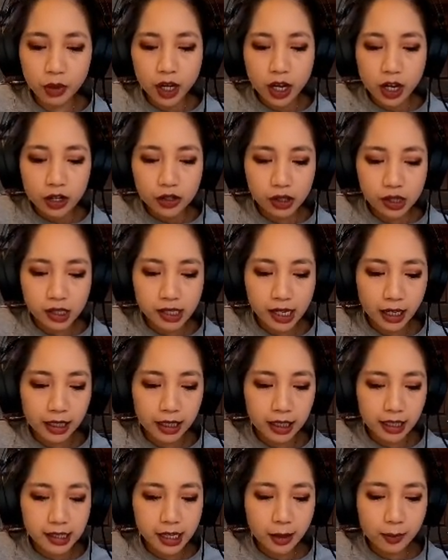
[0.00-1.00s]
So the second
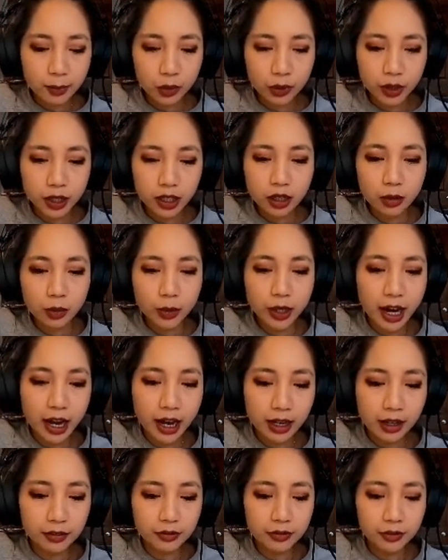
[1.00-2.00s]
example here, we
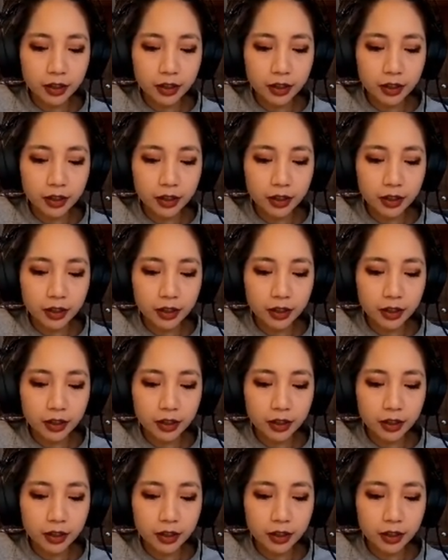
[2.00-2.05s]
have